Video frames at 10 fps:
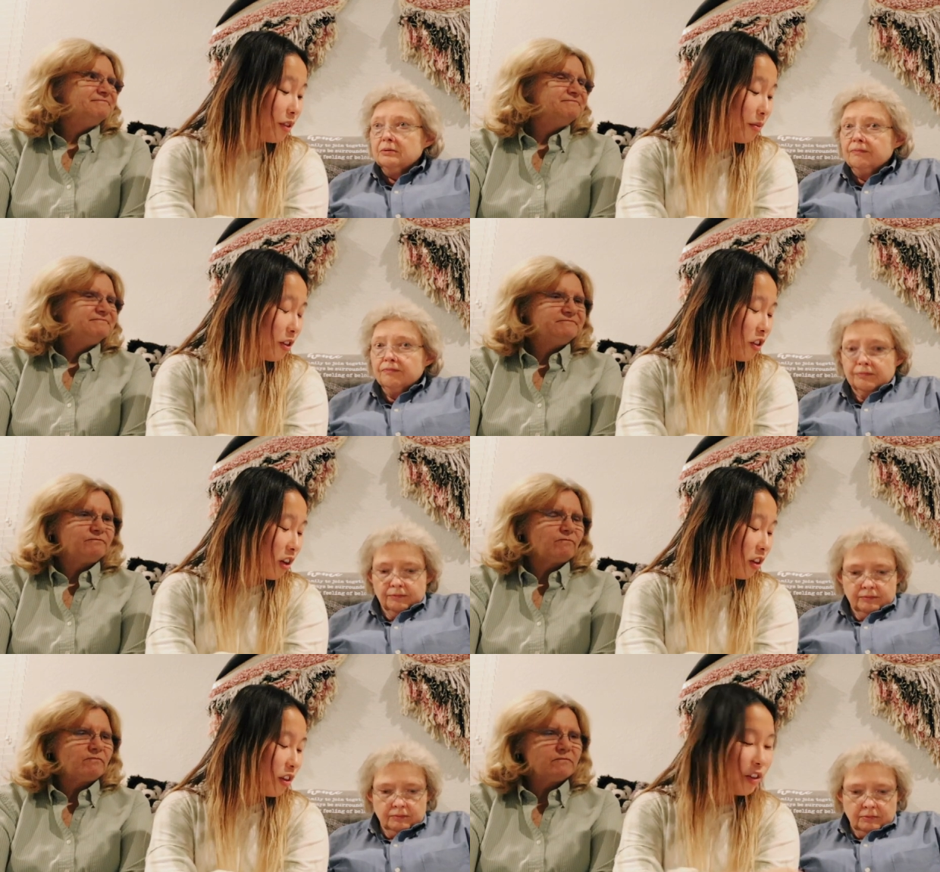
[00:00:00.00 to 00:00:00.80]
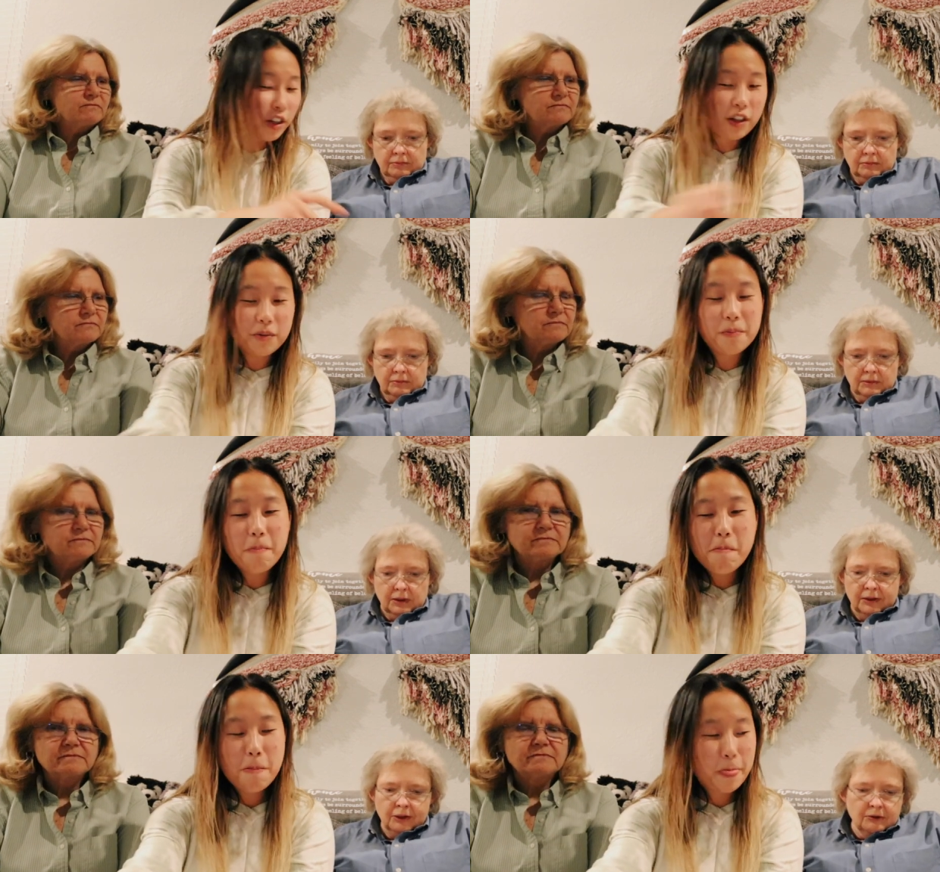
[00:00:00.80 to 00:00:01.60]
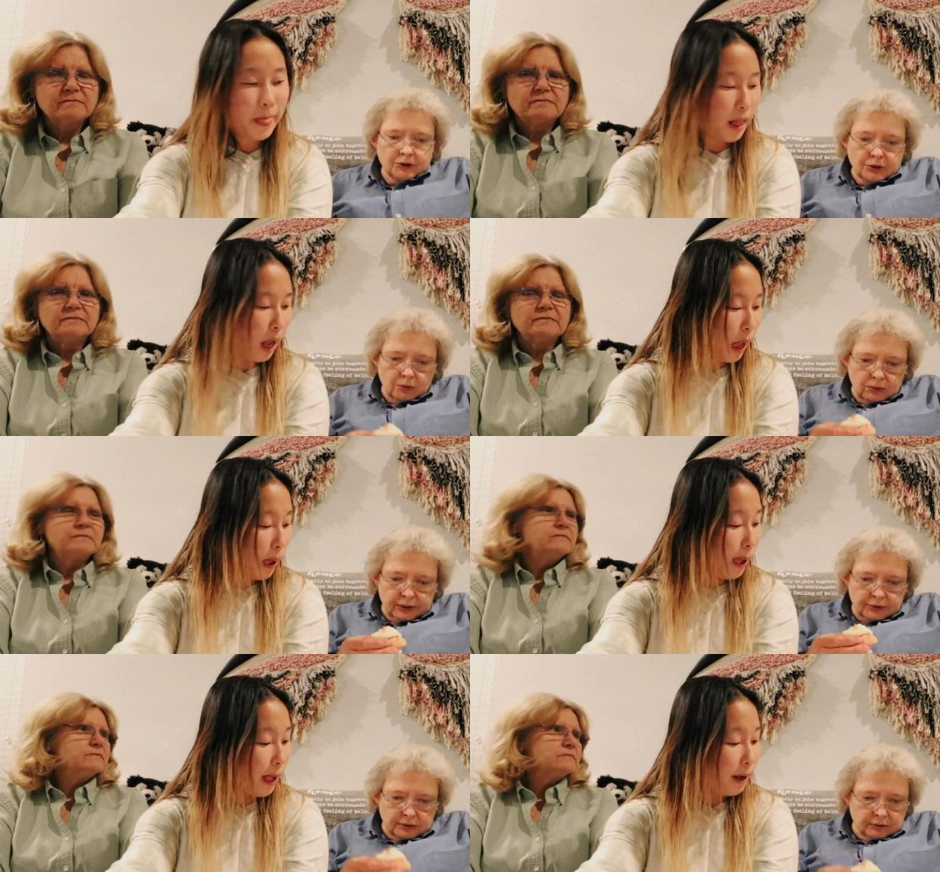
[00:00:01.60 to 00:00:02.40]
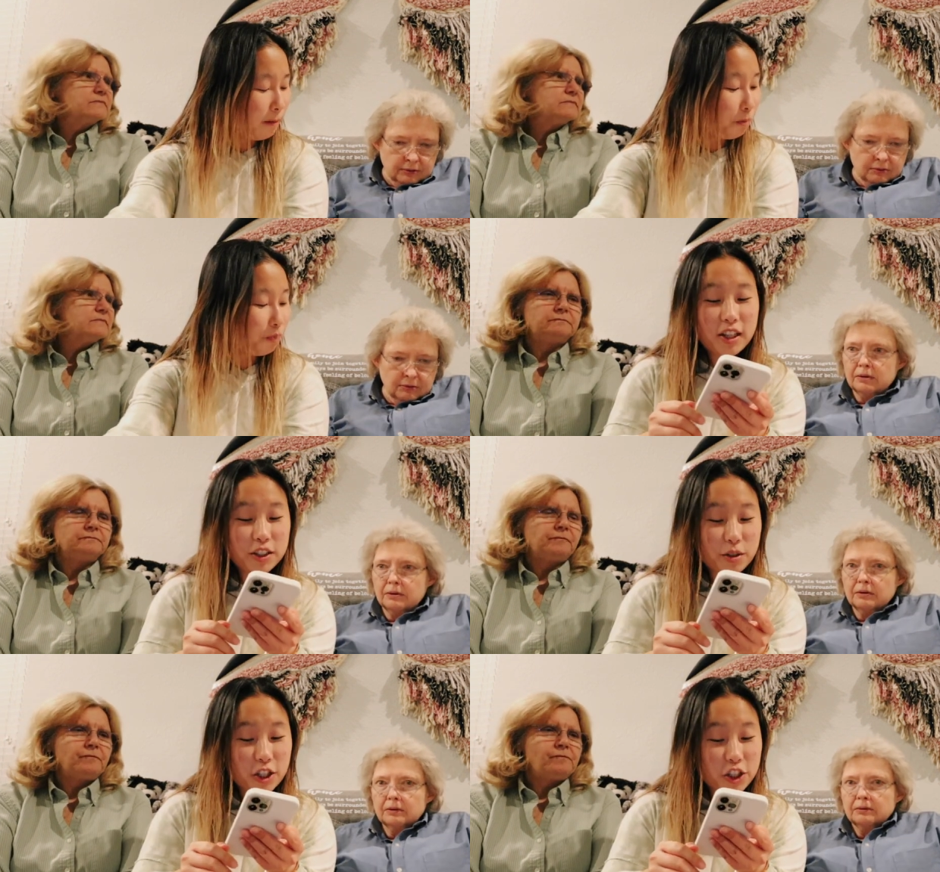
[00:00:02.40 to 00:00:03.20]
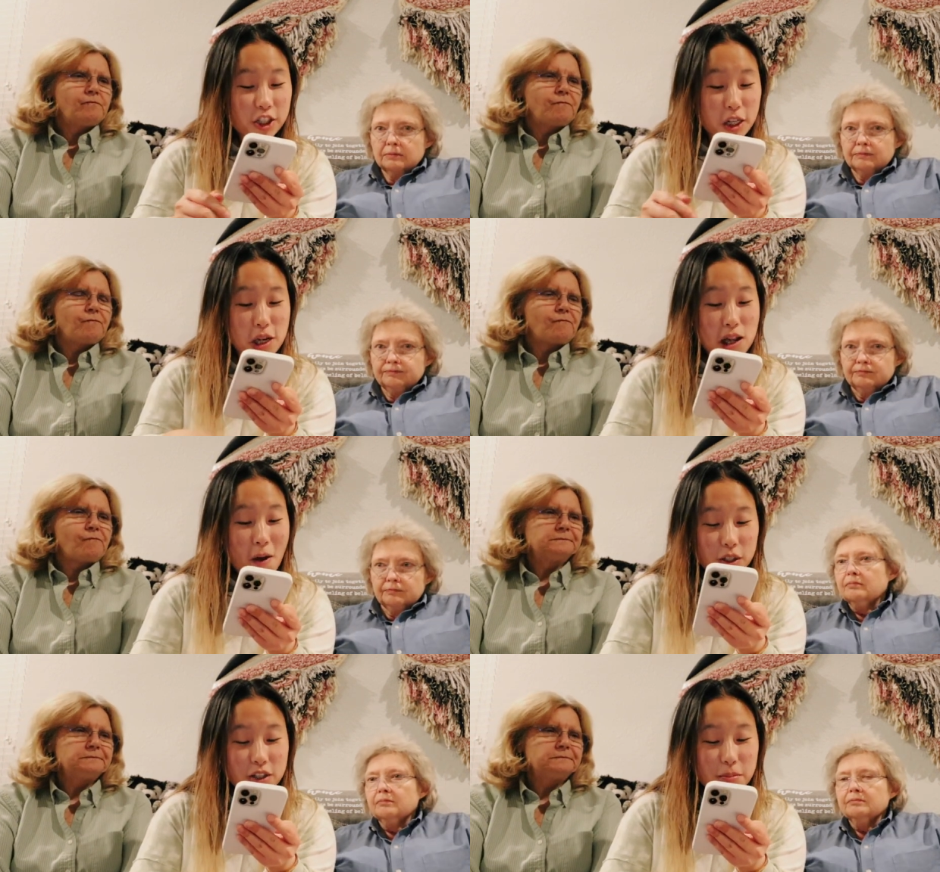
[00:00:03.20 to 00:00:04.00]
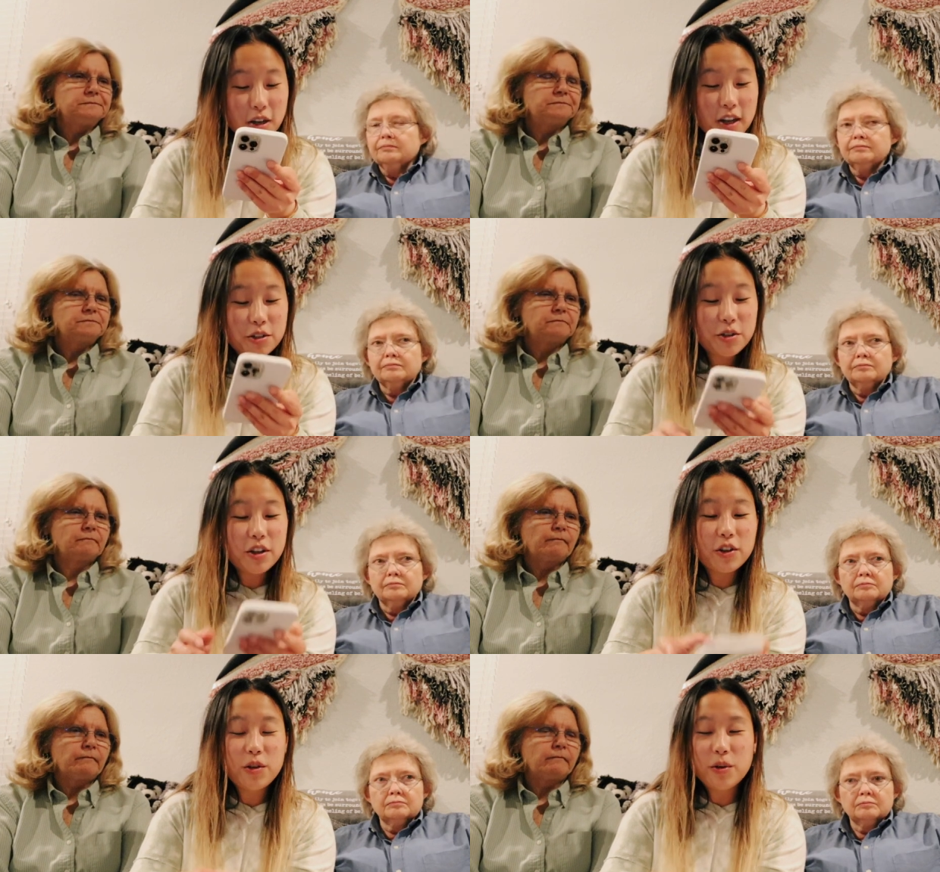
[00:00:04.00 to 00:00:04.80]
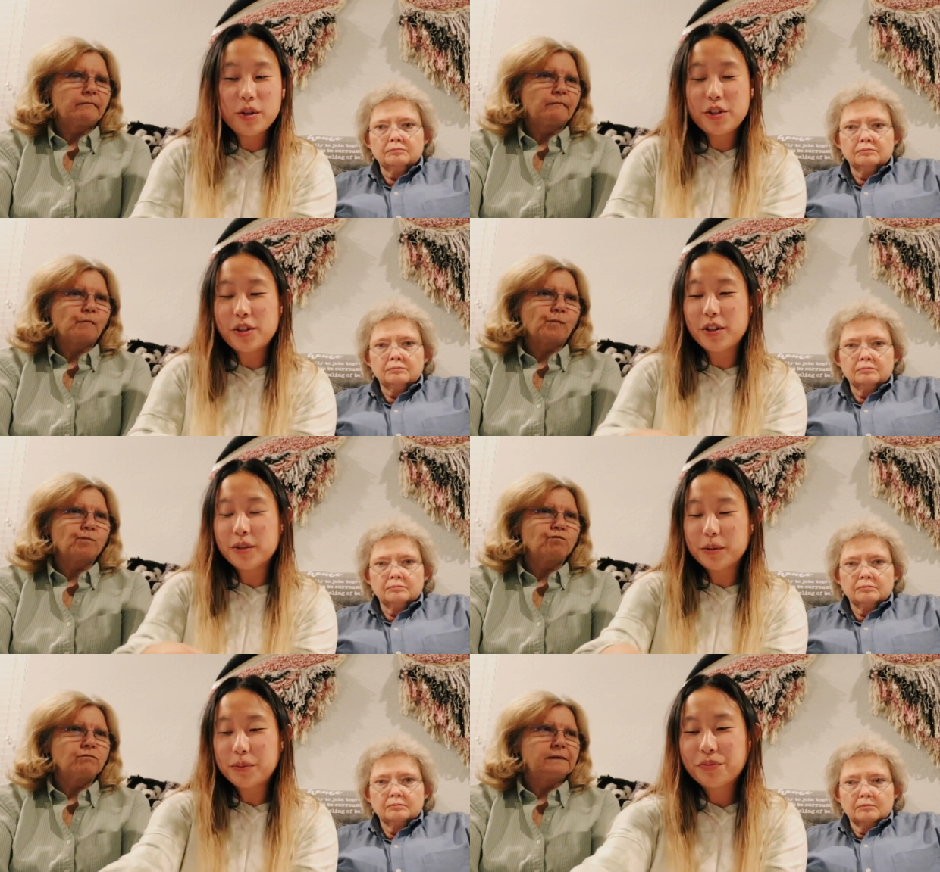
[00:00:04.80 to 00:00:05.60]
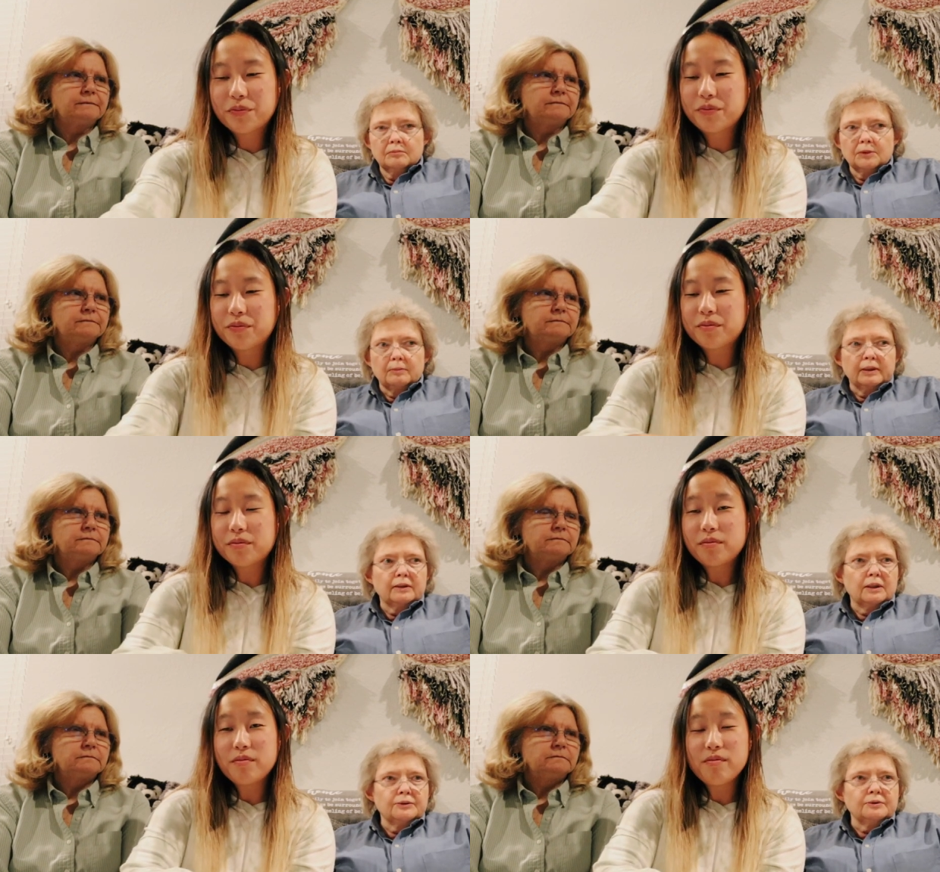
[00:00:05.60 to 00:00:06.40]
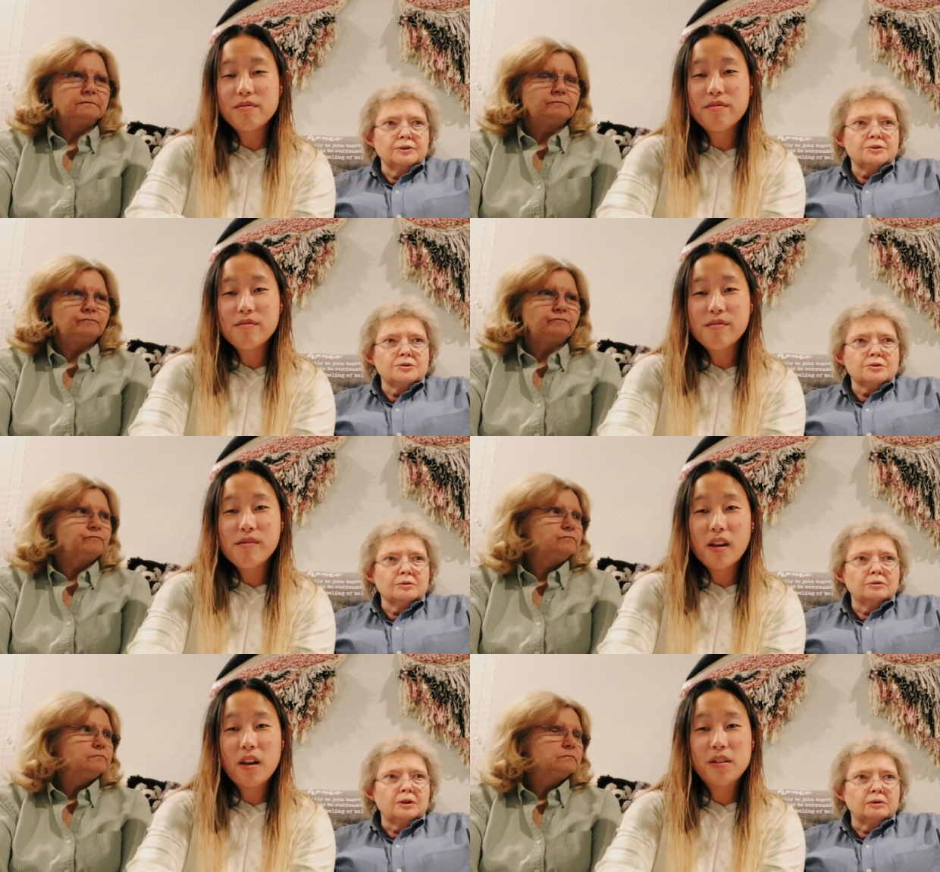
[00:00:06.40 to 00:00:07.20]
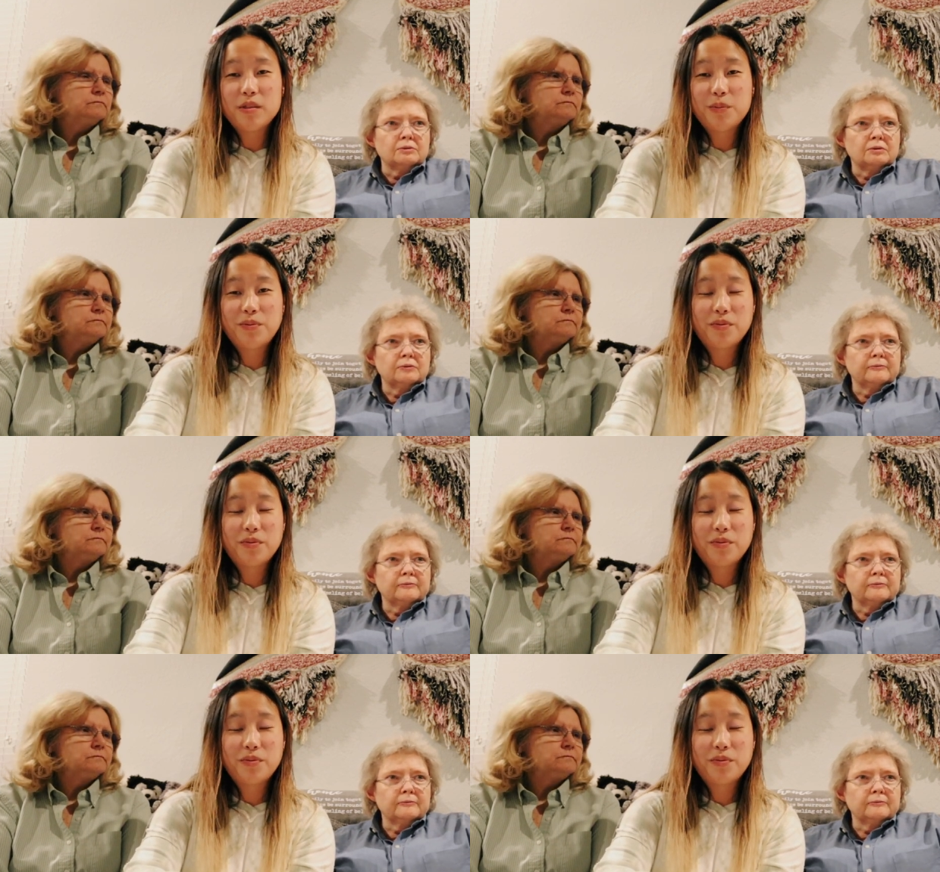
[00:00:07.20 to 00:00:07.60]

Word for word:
Speaker 1: have something chocolate on your hand. No, it's no wonder. Next question. What's something I do that annoys you?
Speaker 2: Oh my God, the list is so long.